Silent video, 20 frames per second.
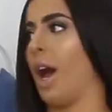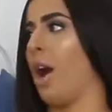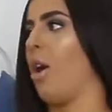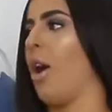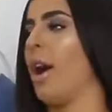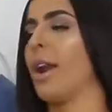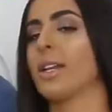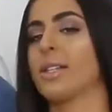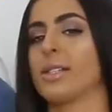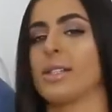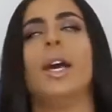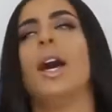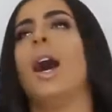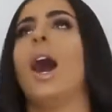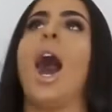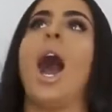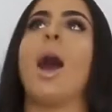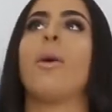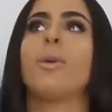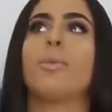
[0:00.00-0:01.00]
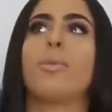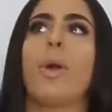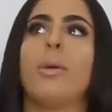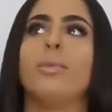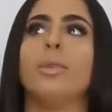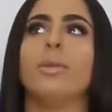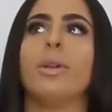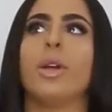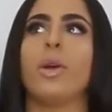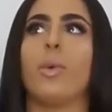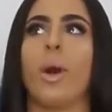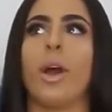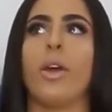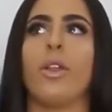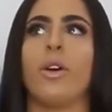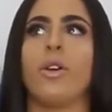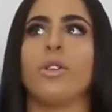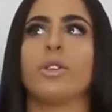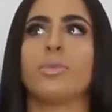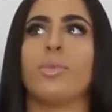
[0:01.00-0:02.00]
honestly like I would probably wear
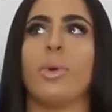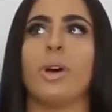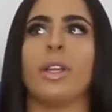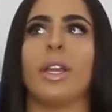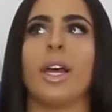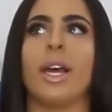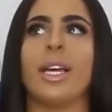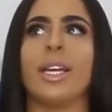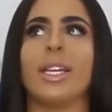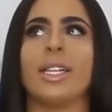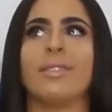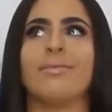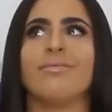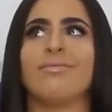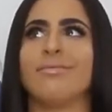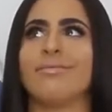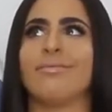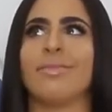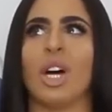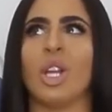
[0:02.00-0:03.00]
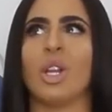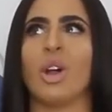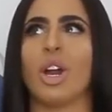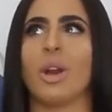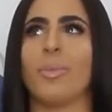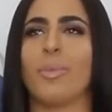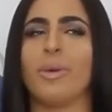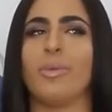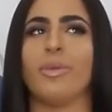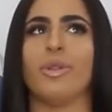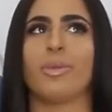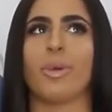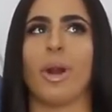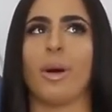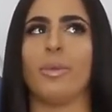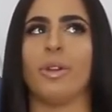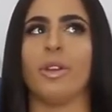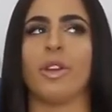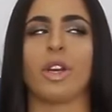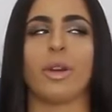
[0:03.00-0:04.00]
those but like a lot of people would
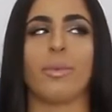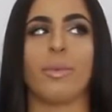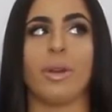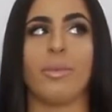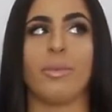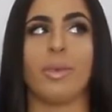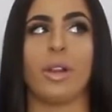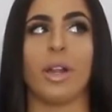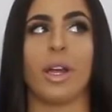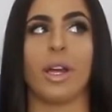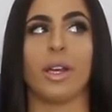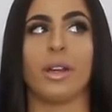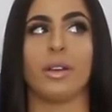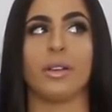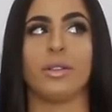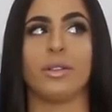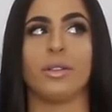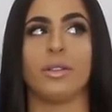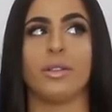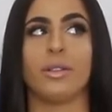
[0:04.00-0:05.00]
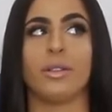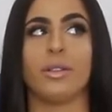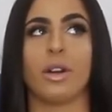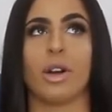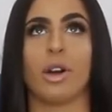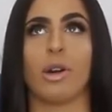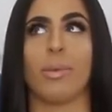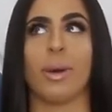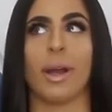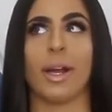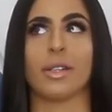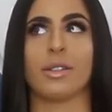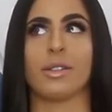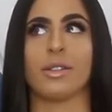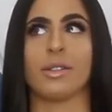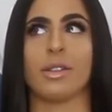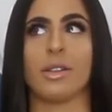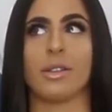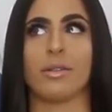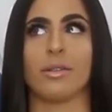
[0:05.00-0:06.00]
probably look at me and be like her pants are
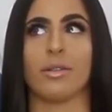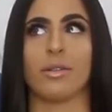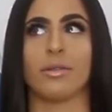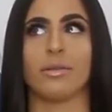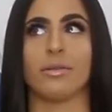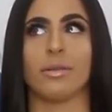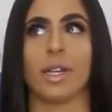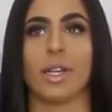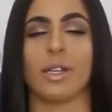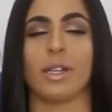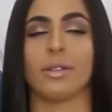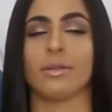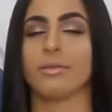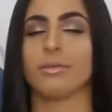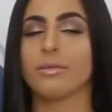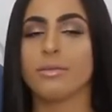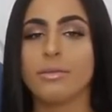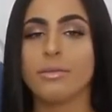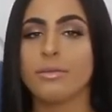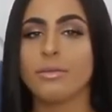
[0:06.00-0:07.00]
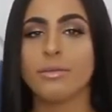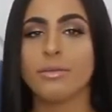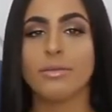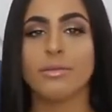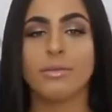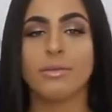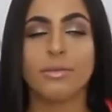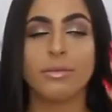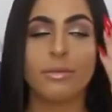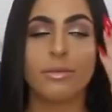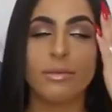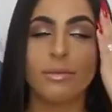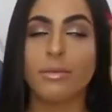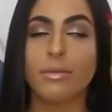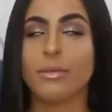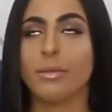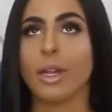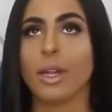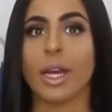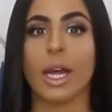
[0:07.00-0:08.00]
see-through like
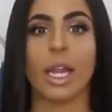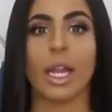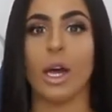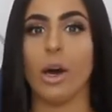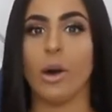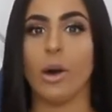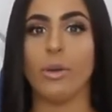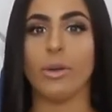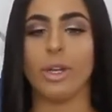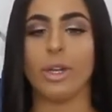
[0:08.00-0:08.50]
like hello you